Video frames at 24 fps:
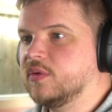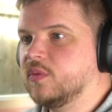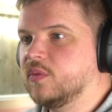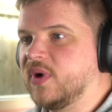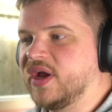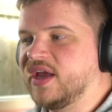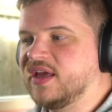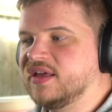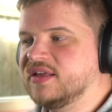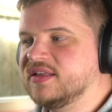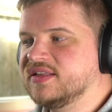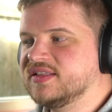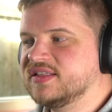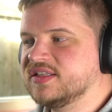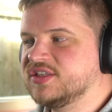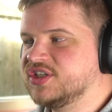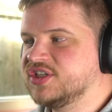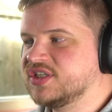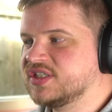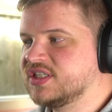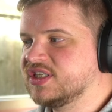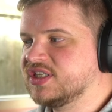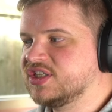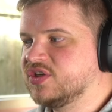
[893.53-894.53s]
Wait, is it
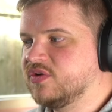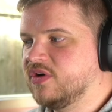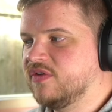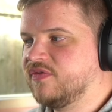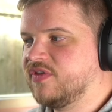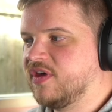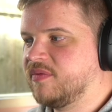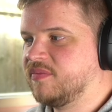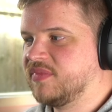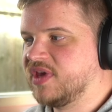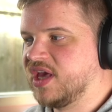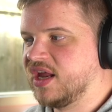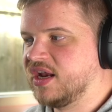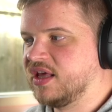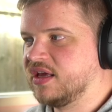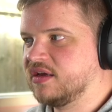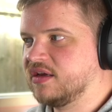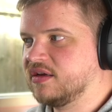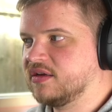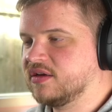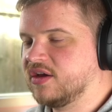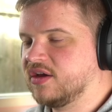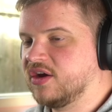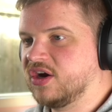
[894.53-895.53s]
just the two of them
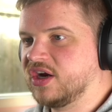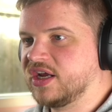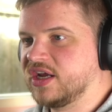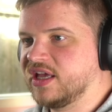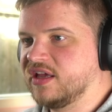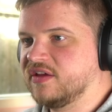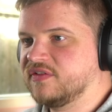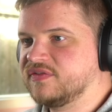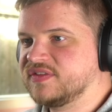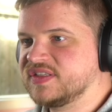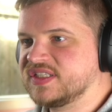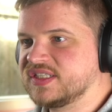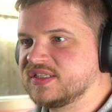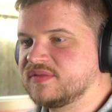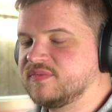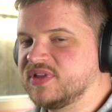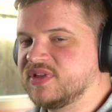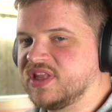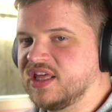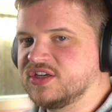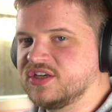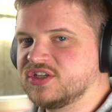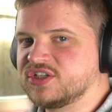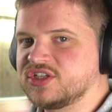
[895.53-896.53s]
getting her gifts, but
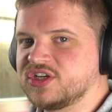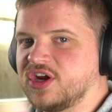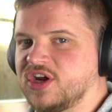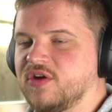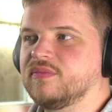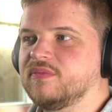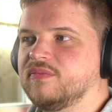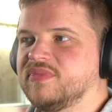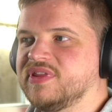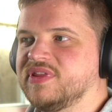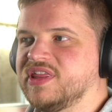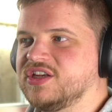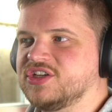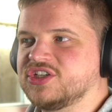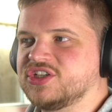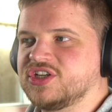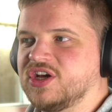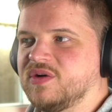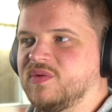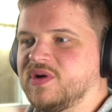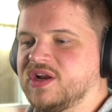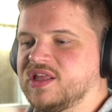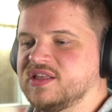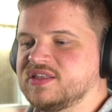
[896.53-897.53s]
they just don't
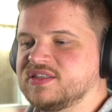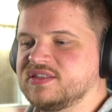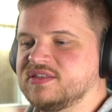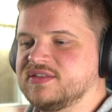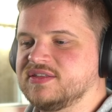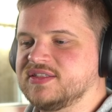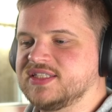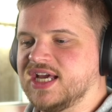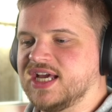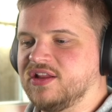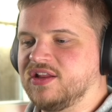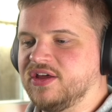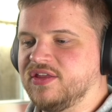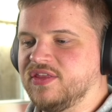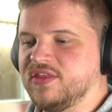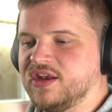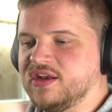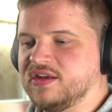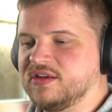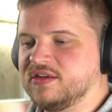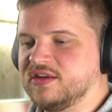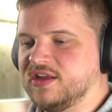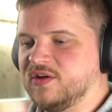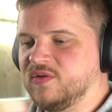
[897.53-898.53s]
want to tell her
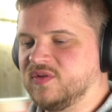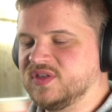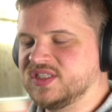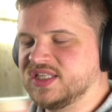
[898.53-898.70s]
that it was